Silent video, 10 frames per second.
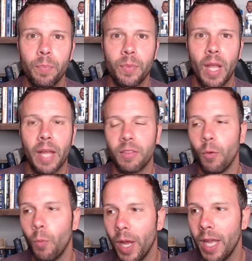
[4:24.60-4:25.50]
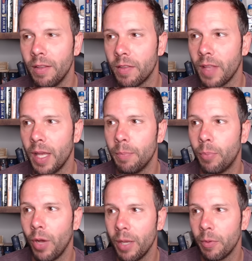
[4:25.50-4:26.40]
at the way that they
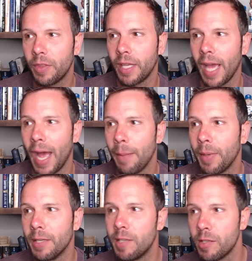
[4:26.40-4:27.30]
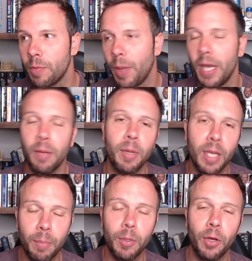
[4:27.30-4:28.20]
play with the cap, anticipate and
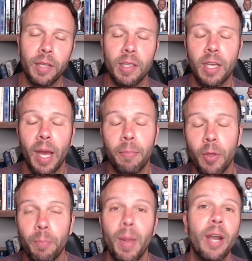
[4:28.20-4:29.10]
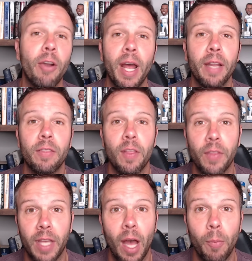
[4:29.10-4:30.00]
manipulate the cap. They're better at it than the
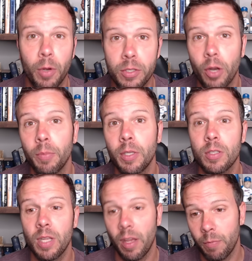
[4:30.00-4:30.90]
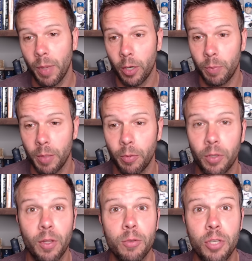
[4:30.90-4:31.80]
Cowboys are because they have better people in
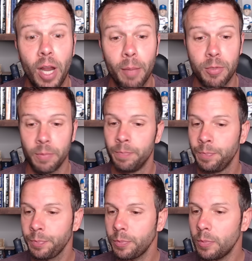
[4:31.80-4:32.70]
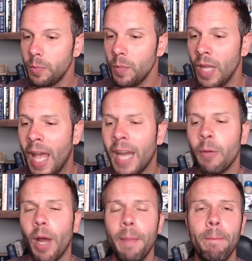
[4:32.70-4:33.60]
those jobs.
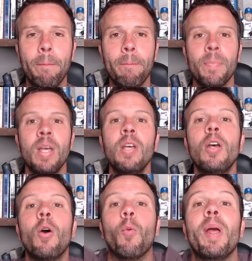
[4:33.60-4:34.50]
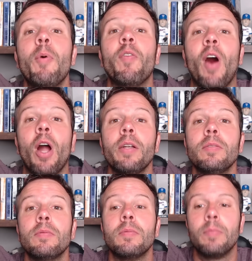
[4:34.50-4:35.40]
Anyway, we move on
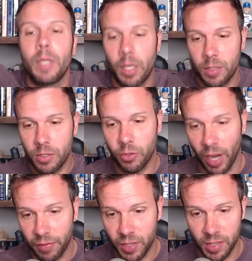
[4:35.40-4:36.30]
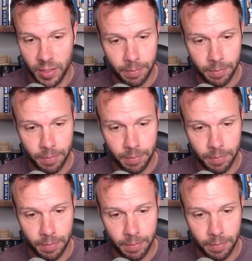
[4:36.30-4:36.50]
because it's draft season.